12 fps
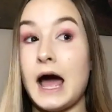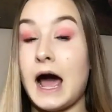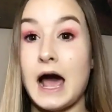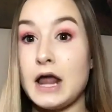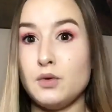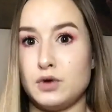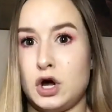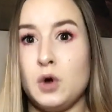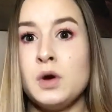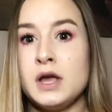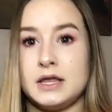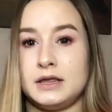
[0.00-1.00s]
I don't know.
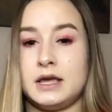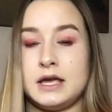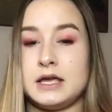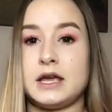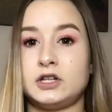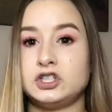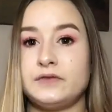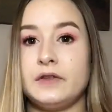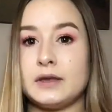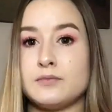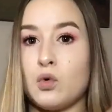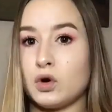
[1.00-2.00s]
Like, I just feel
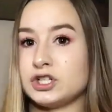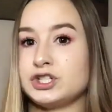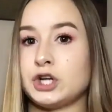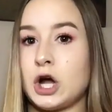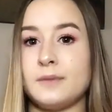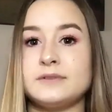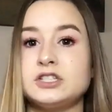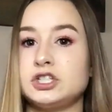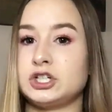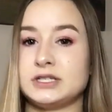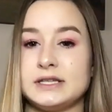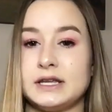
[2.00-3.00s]
like more stops is
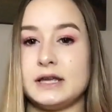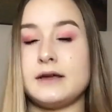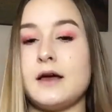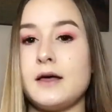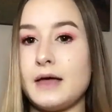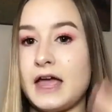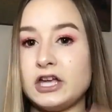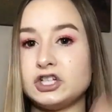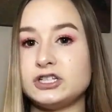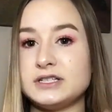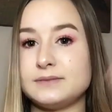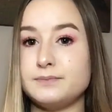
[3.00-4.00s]
just like
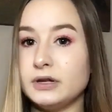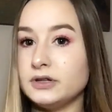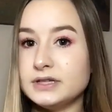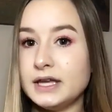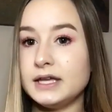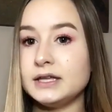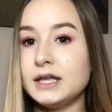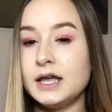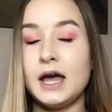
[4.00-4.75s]
anxious building.